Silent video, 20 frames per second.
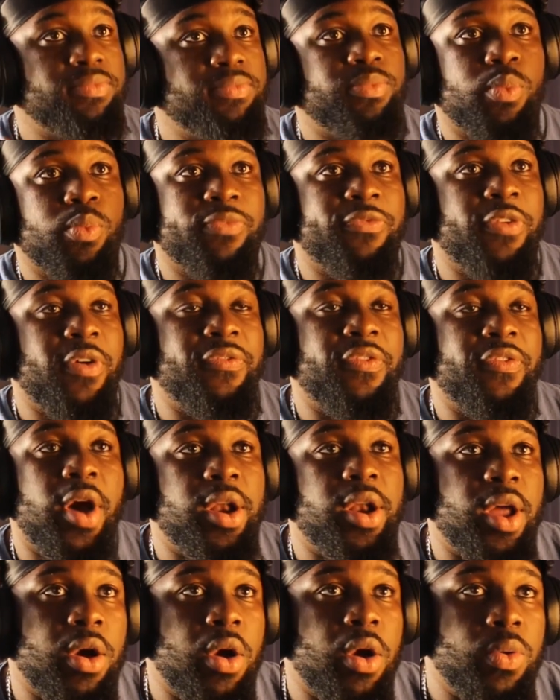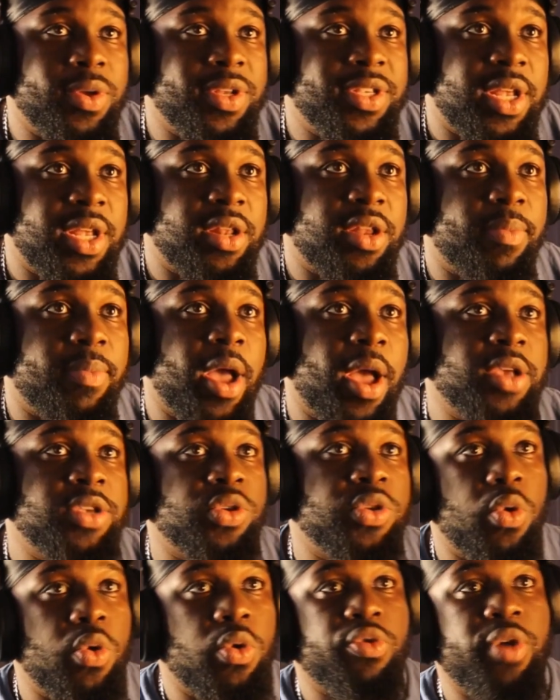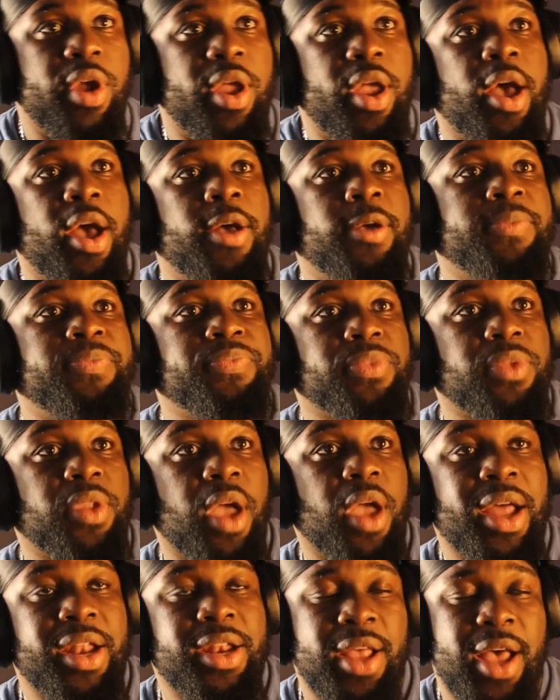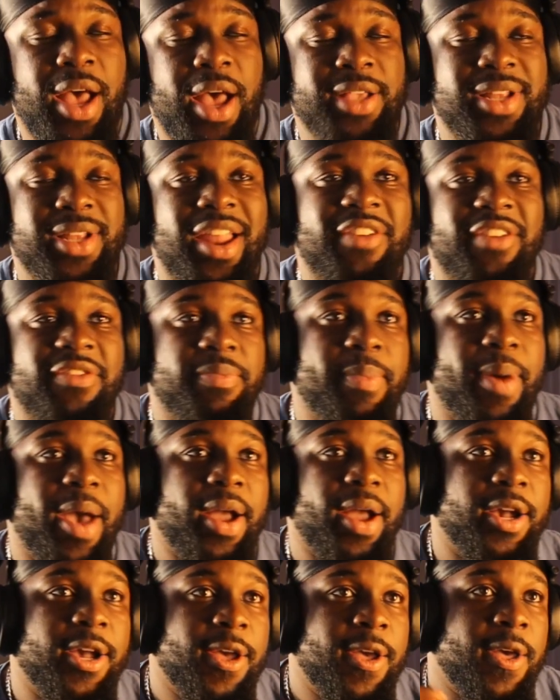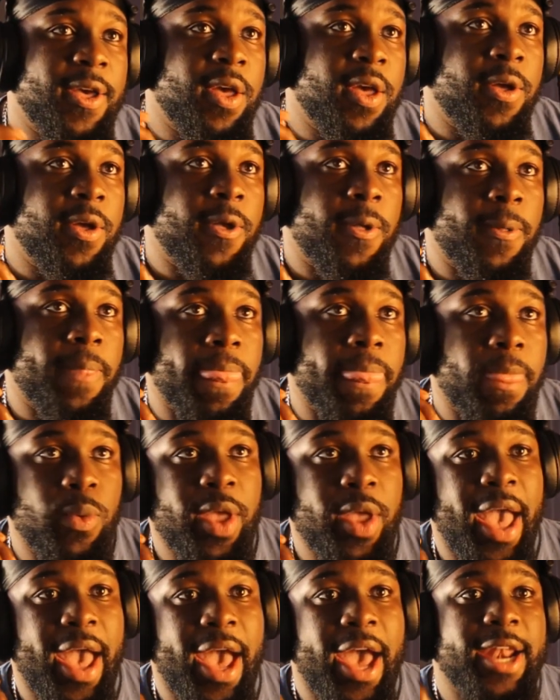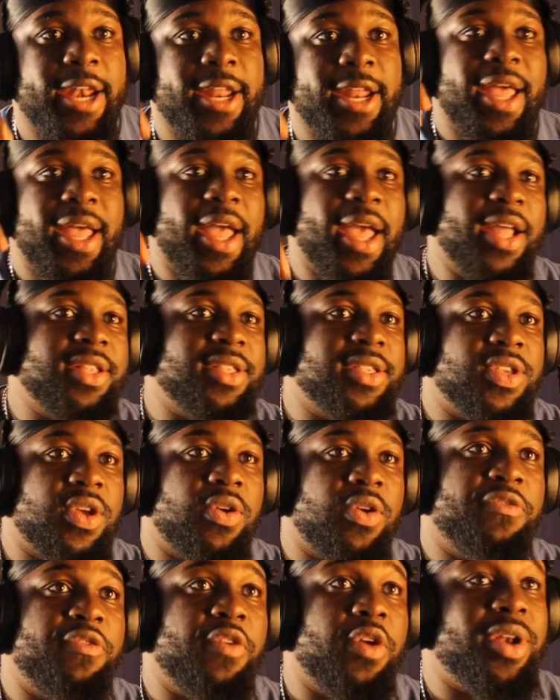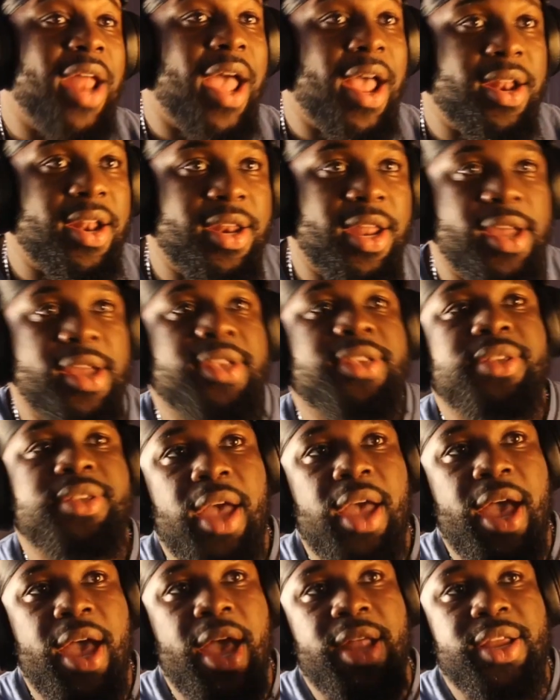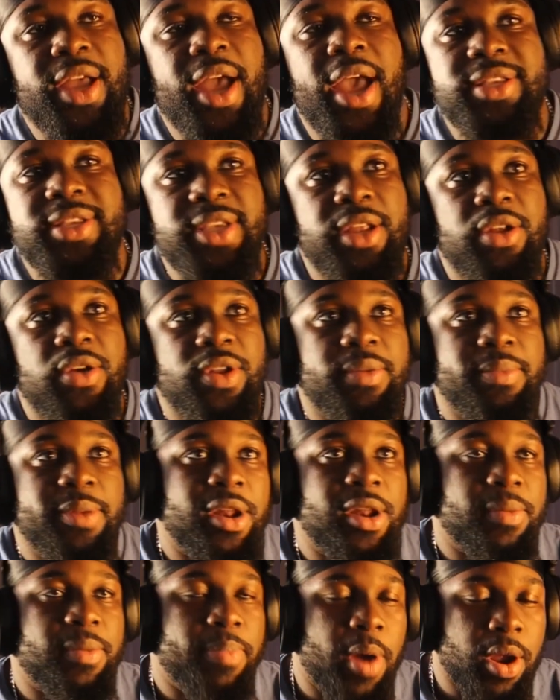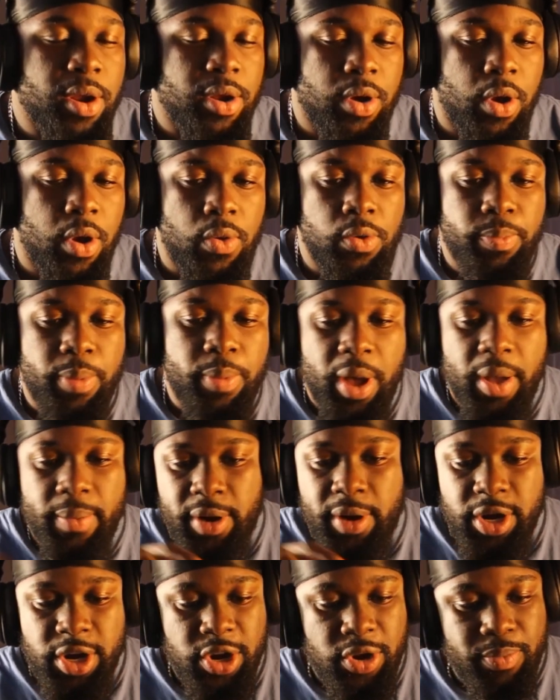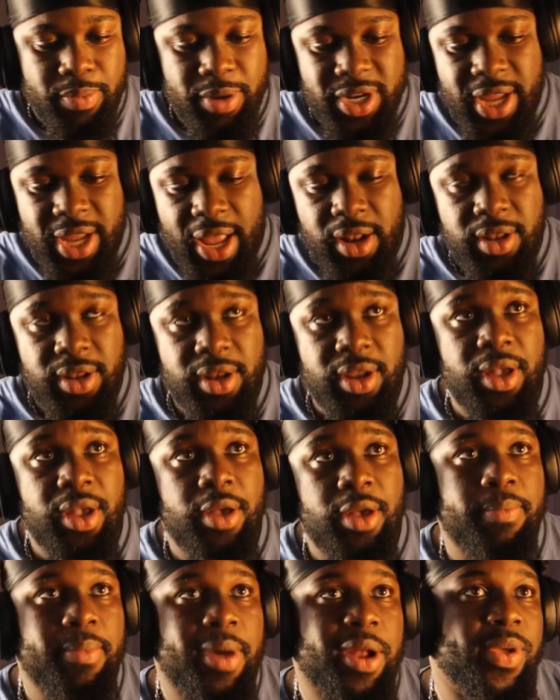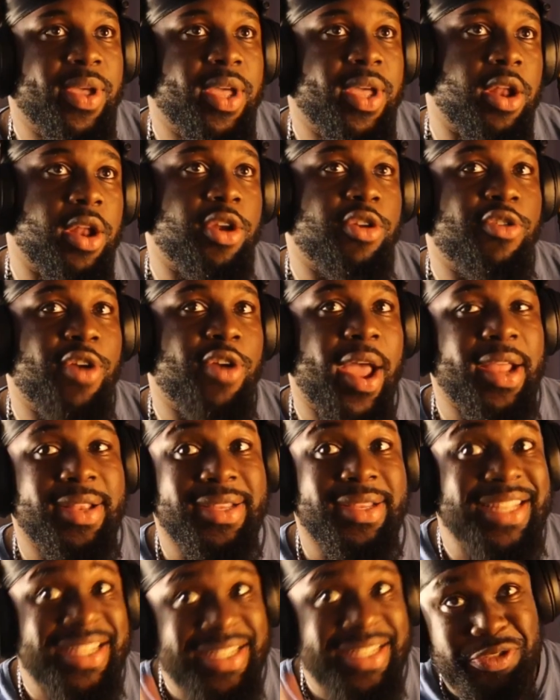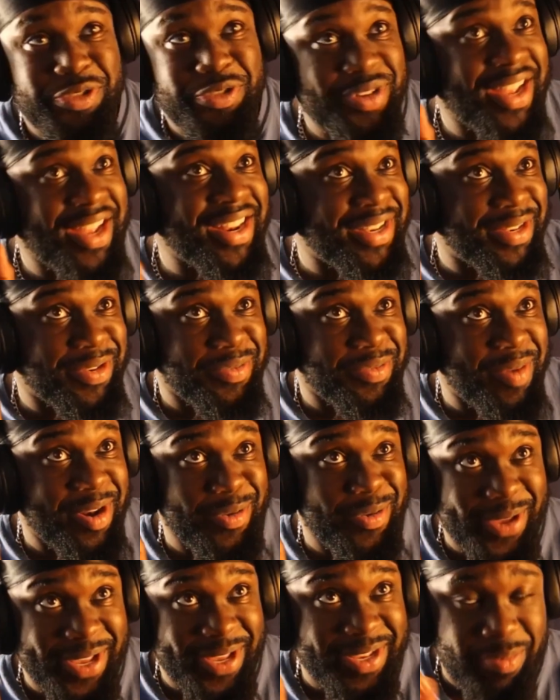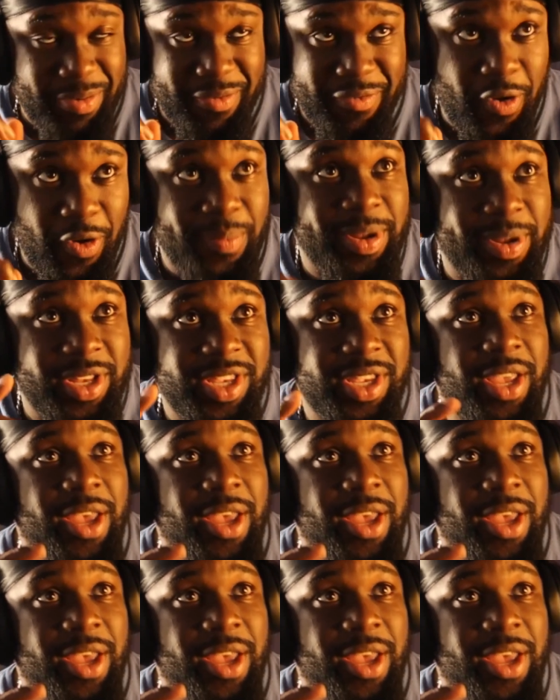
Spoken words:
Fofana and Cole centre backs, Kukurea as a left back. We had Enzo Fernandez and Caicedo in the middle of the park, Cole Palmer in number 10, Madueke on the right. We'll get into Madueke's performance.